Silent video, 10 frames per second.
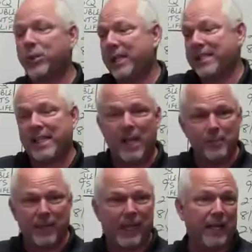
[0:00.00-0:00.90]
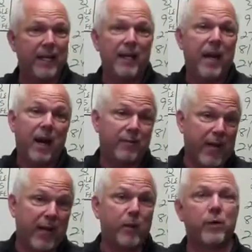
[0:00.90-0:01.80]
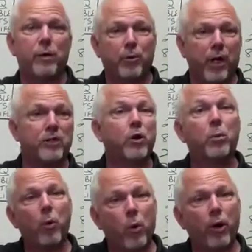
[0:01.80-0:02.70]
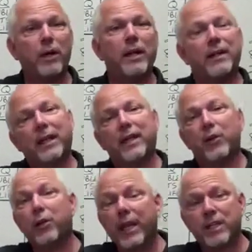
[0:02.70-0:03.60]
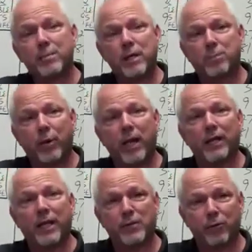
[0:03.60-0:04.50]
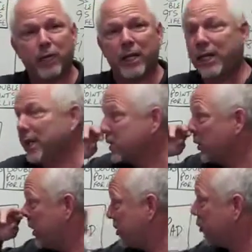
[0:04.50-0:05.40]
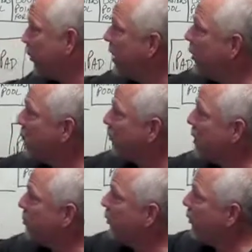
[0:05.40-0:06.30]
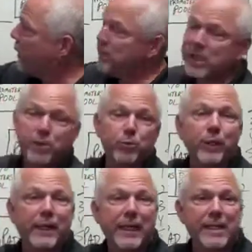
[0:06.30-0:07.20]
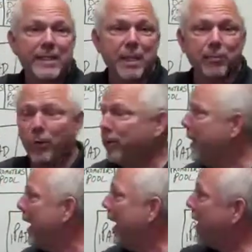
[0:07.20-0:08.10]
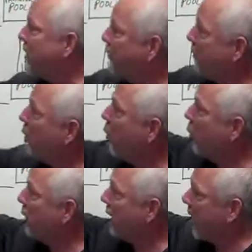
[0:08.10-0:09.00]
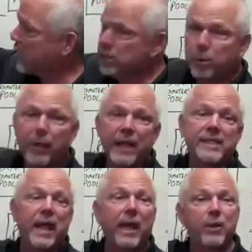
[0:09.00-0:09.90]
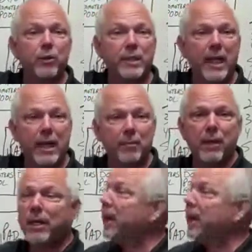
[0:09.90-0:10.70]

doing the same thing, a value of the products or more, then your next month's product is free. So this 3-year free program just really is simple to fuel the customer base and your team.